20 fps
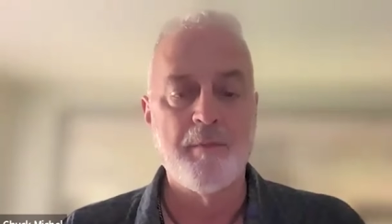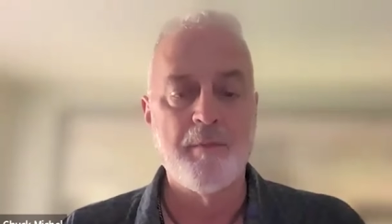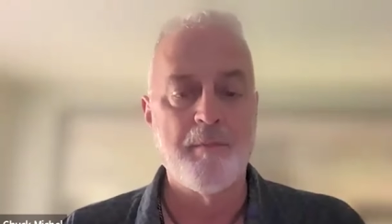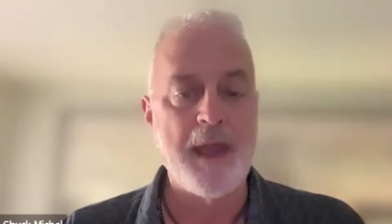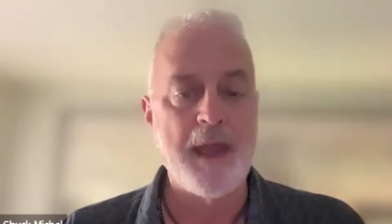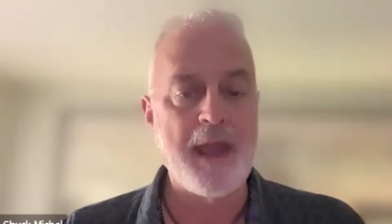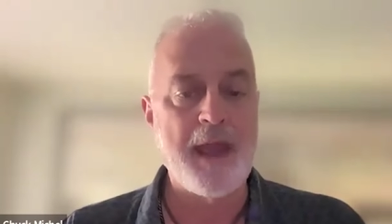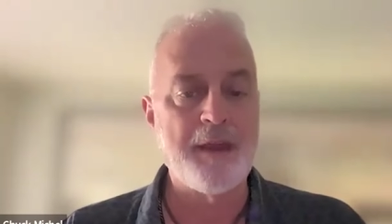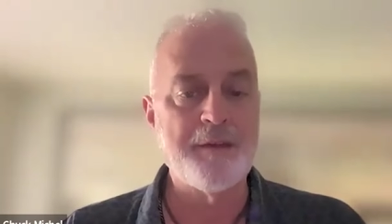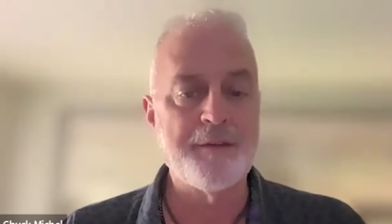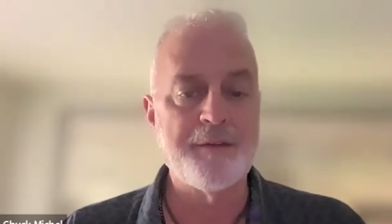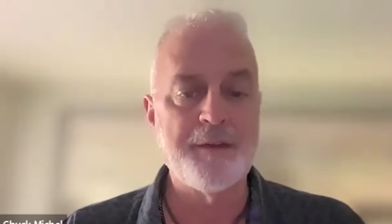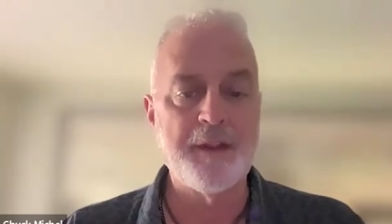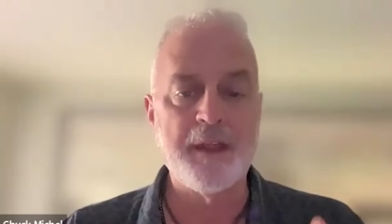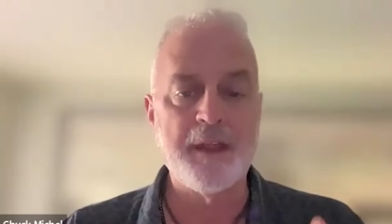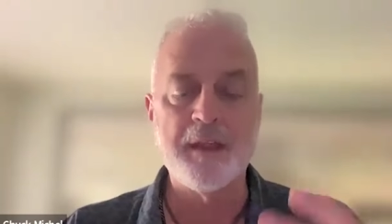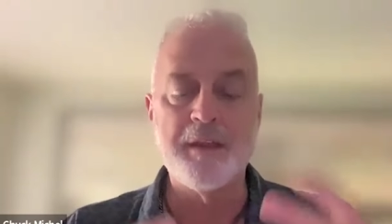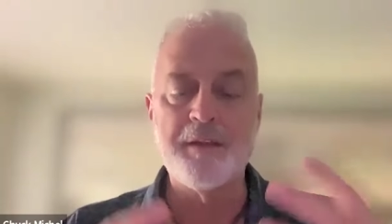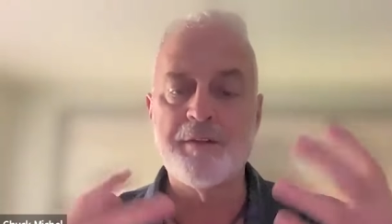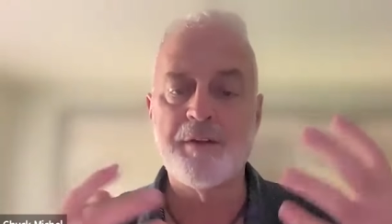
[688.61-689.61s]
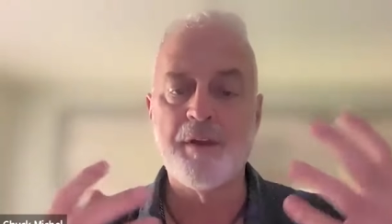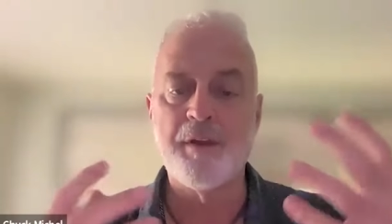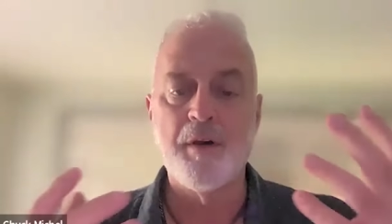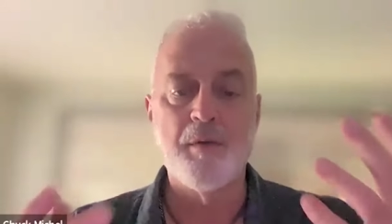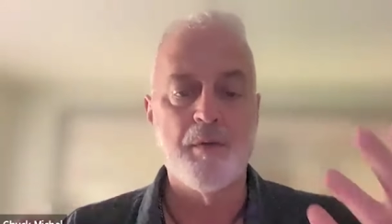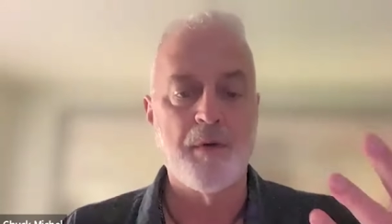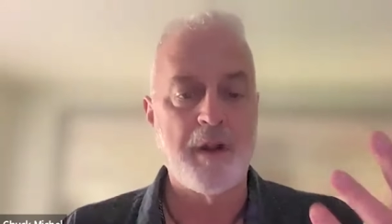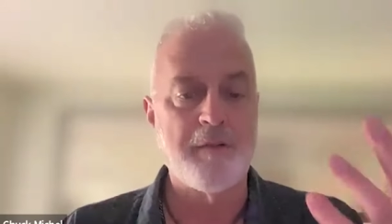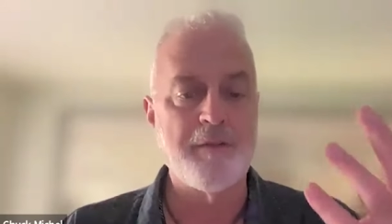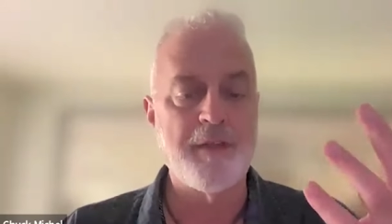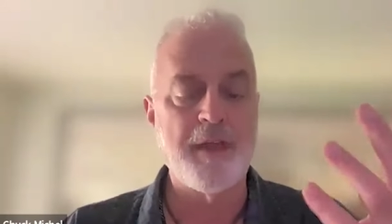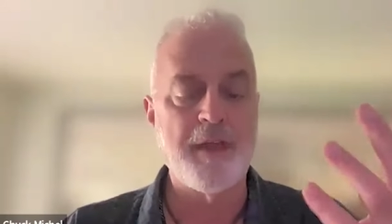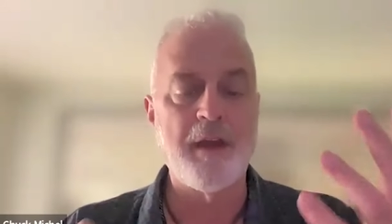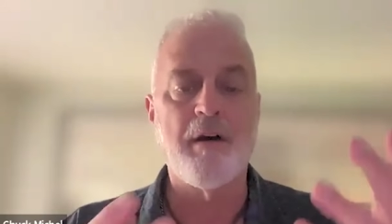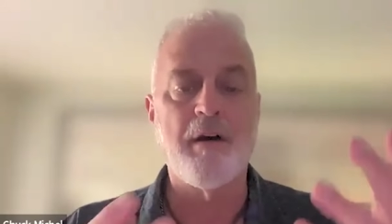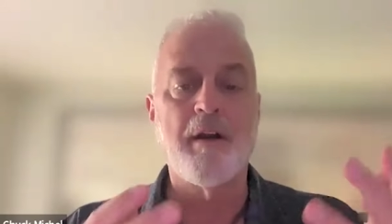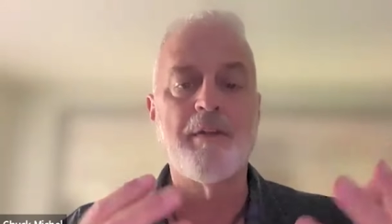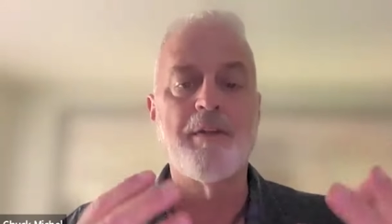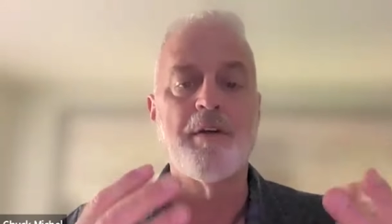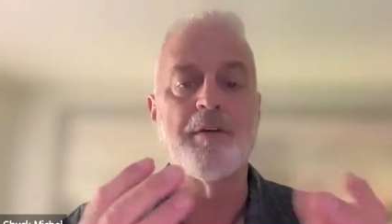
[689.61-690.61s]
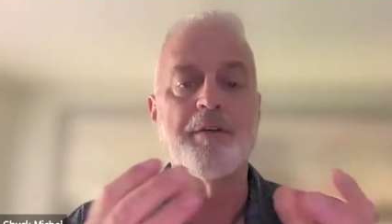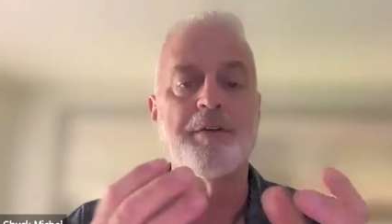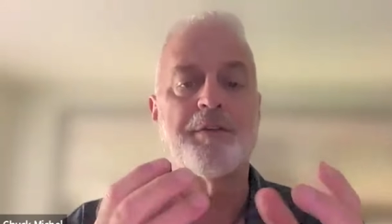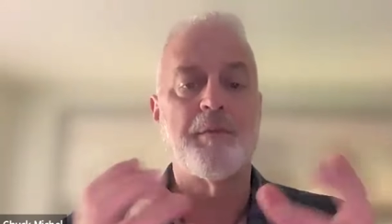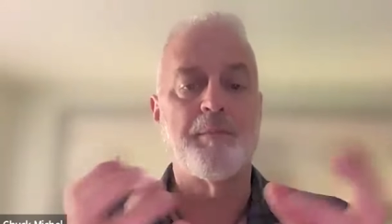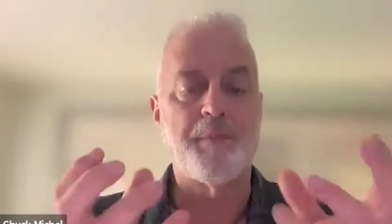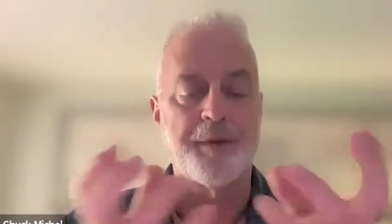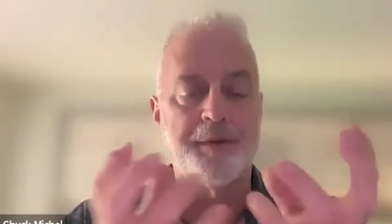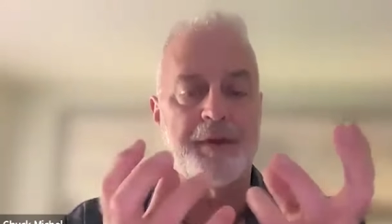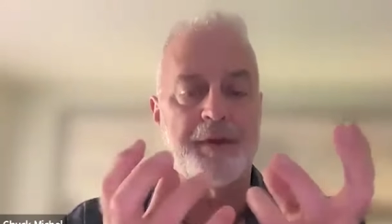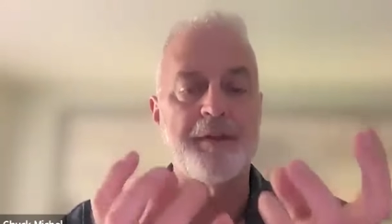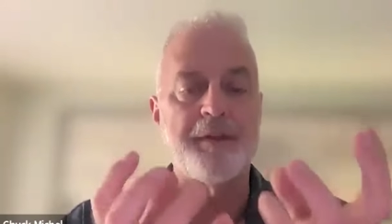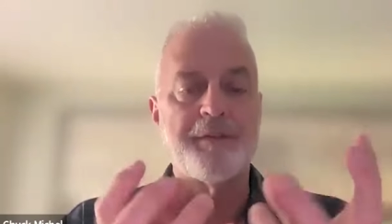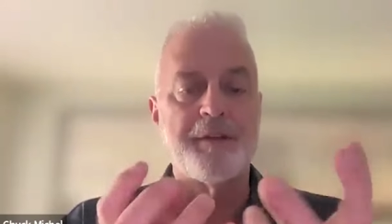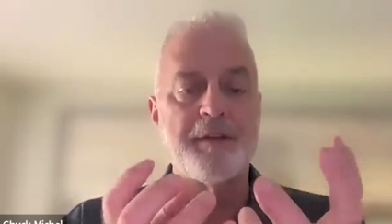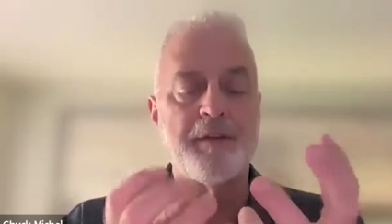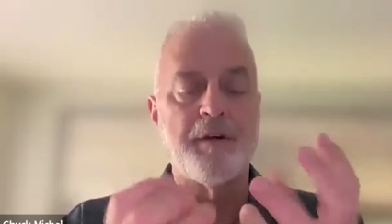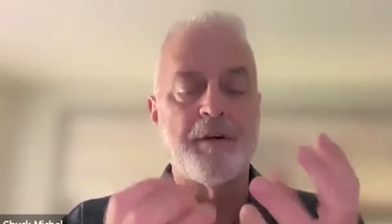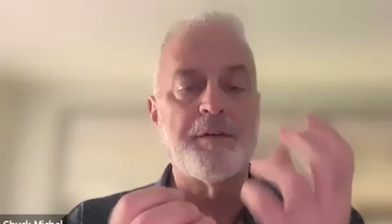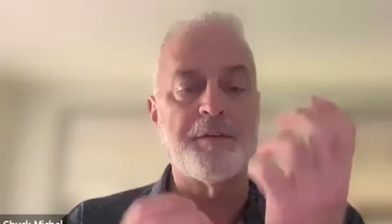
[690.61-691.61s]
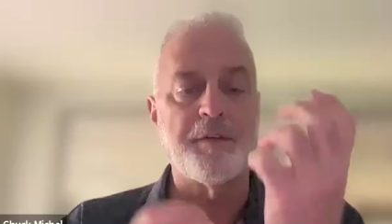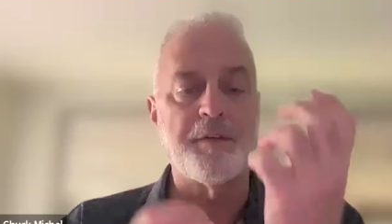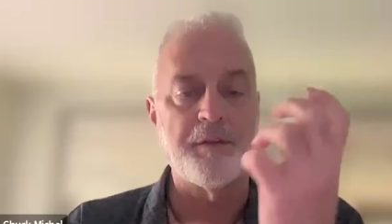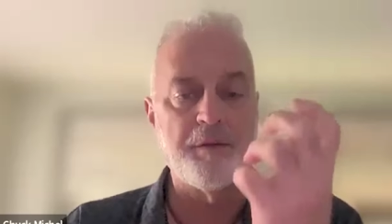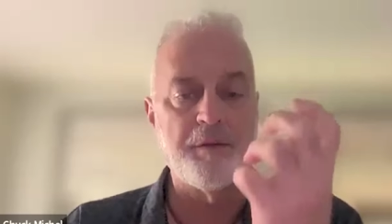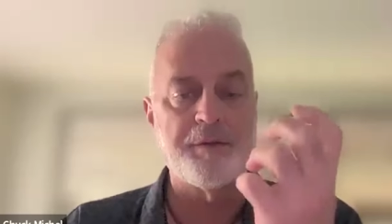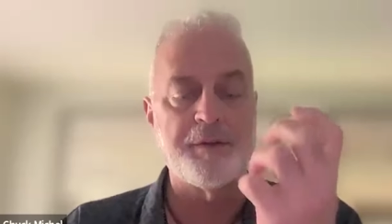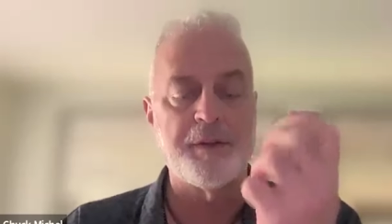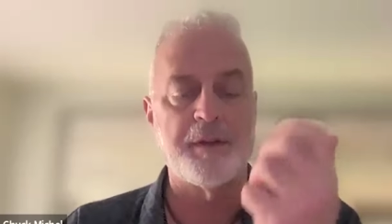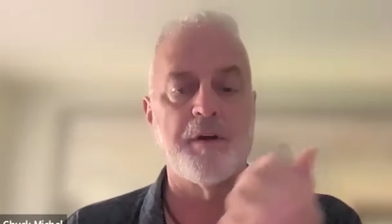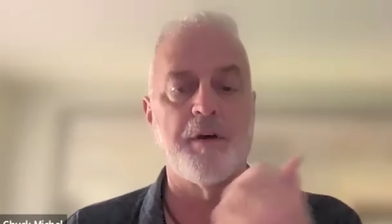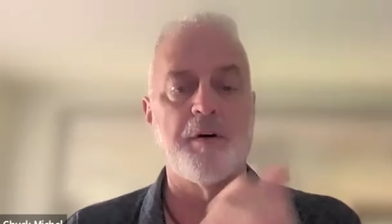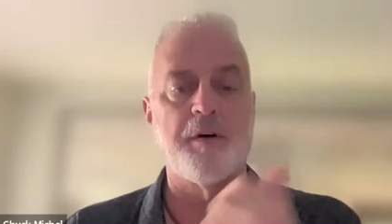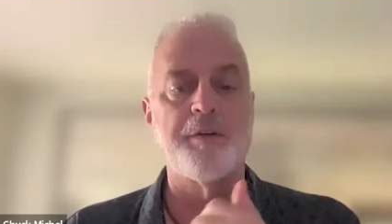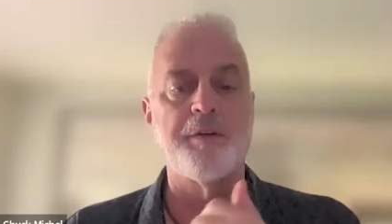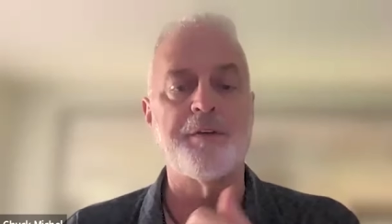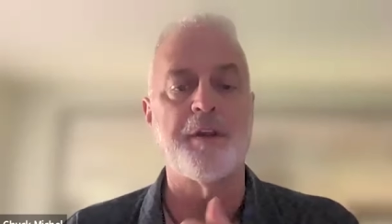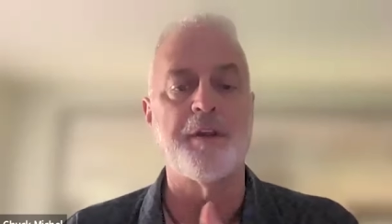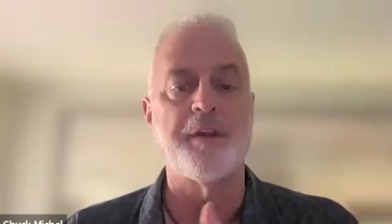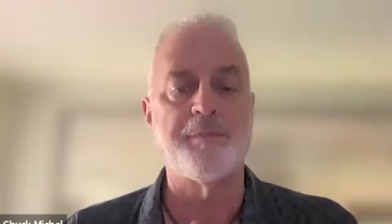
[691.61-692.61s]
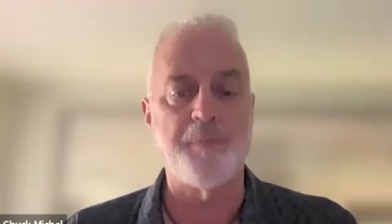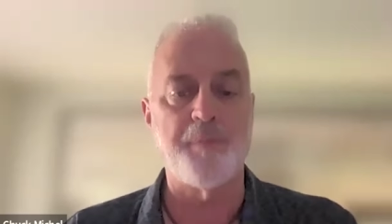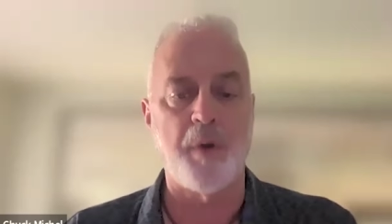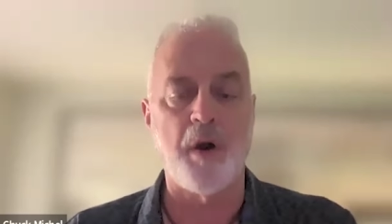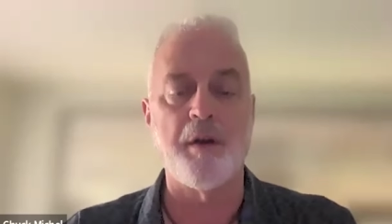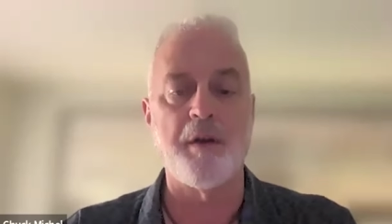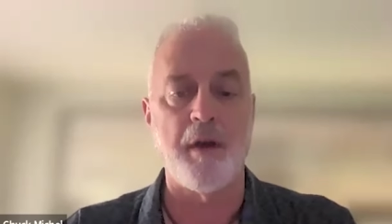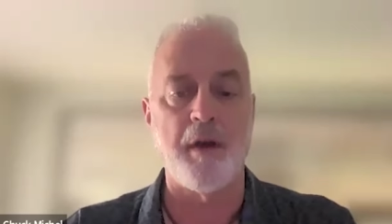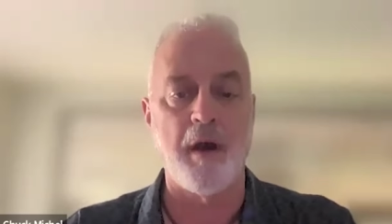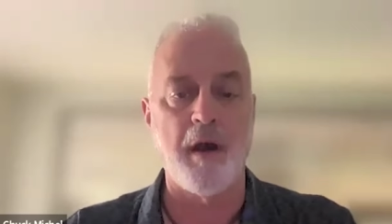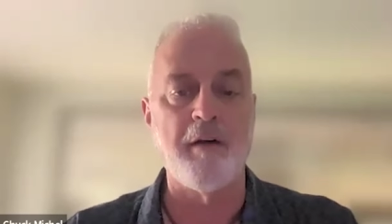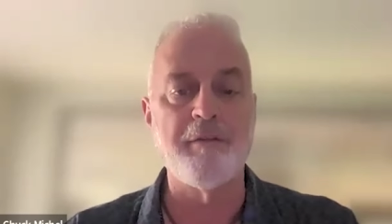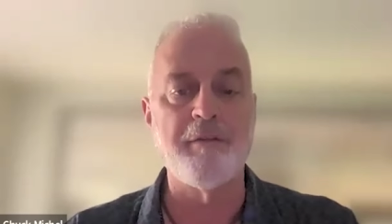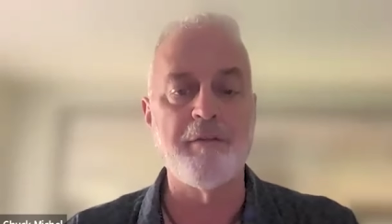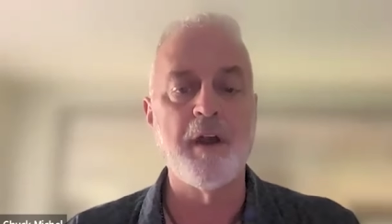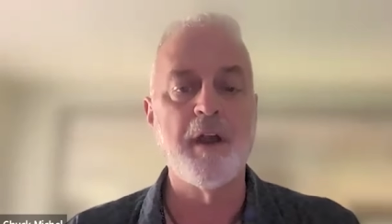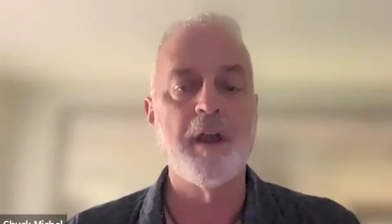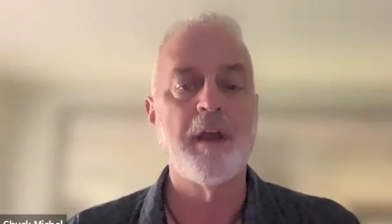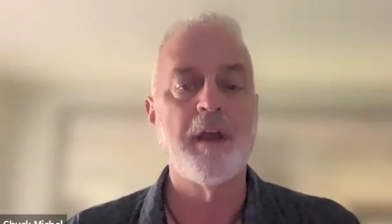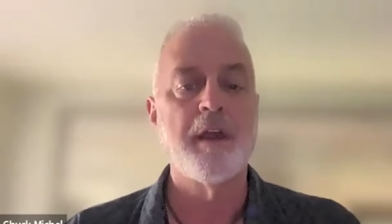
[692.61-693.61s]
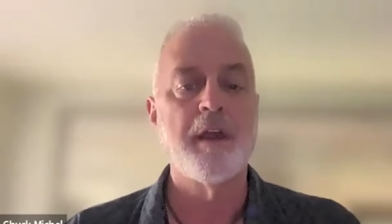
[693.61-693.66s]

magazines, whatever they are, those possessing those and using those is part of